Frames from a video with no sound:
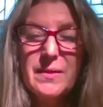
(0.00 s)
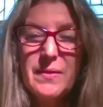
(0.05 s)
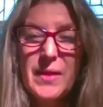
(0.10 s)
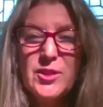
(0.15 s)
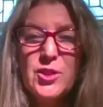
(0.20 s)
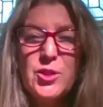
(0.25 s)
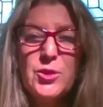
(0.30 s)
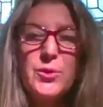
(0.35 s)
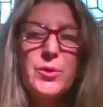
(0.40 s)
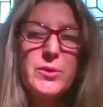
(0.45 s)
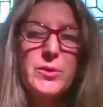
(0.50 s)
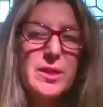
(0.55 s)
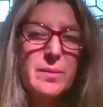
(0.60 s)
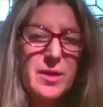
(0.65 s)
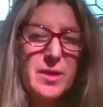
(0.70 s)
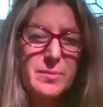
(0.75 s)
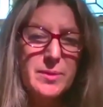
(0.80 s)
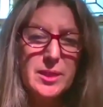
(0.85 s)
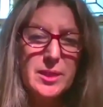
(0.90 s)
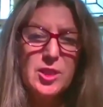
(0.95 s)
that's true.
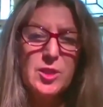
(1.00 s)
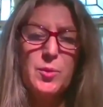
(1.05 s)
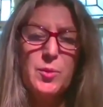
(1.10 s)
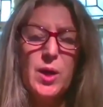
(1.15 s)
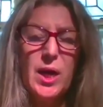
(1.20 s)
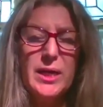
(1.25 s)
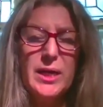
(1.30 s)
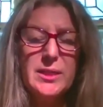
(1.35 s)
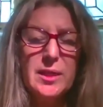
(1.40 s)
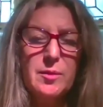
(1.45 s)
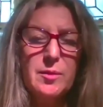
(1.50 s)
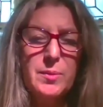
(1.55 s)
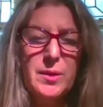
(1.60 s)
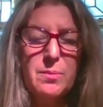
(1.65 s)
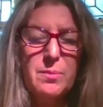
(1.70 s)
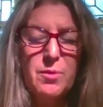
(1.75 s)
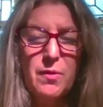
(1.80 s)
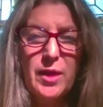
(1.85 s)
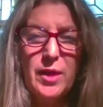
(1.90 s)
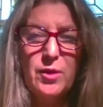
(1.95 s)
Sometimes it's surprising the
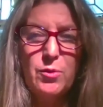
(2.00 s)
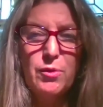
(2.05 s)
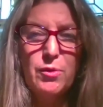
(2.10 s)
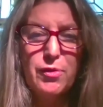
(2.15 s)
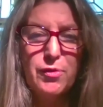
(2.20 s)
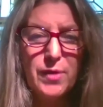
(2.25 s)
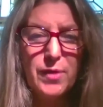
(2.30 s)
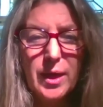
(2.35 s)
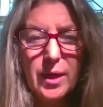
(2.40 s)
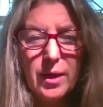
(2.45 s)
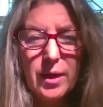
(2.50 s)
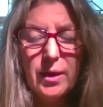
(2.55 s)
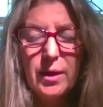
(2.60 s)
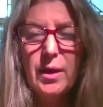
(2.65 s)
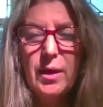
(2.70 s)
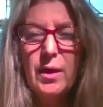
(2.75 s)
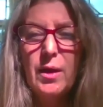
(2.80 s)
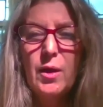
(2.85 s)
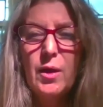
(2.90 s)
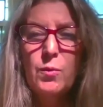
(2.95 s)
people that you think
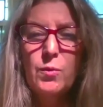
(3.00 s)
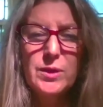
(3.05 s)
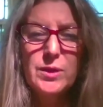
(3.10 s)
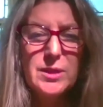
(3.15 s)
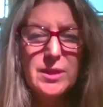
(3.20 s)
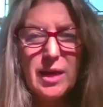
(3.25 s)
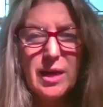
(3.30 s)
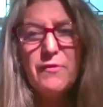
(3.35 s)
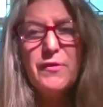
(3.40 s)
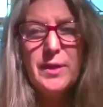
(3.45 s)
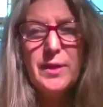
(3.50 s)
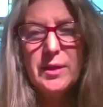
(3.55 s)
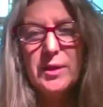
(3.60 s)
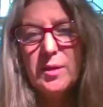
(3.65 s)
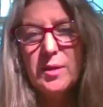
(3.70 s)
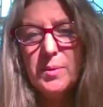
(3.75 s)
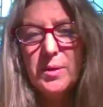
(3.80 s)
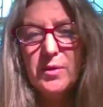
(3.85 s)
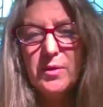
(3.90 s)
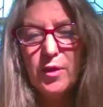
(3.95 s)
will definitely
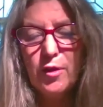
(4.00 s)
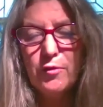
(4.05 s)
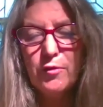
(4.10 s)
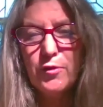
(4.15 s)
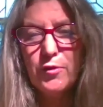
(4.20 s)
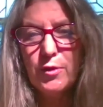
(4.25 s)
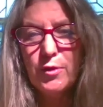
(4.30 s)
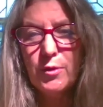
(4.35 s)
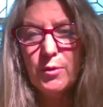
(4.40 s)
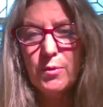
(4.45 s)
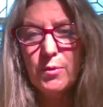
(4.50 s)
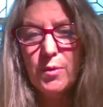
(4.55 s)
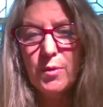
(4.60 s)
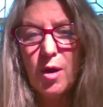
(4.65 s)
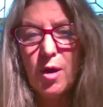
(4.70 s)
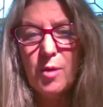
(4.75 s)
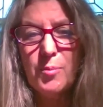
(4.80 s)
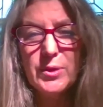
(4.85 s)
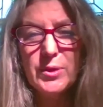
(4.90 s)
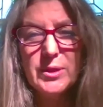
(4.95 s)
be there for you
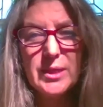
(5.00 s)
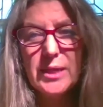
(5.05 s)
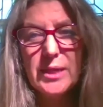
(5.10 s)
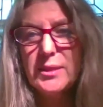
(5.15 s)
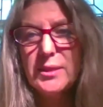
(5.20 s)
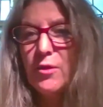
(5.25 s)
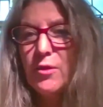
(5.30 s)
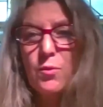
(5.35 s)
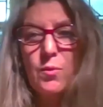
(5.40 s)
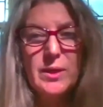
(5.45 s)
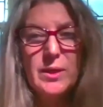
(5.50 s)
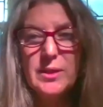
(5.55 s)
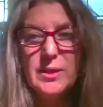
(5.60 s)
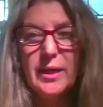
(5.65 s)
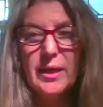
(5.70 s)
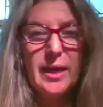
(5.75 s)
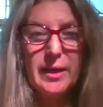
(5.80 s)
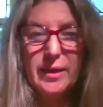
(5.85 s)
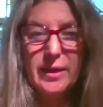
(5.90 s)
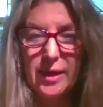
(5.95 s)
are precisely the ones that
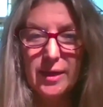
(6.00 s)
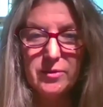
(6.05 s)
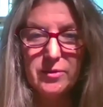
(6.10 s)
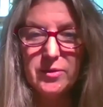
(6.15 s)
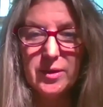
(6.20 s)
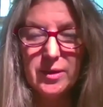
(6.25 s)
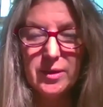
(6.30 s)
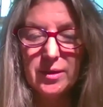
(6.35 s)
can't handle it.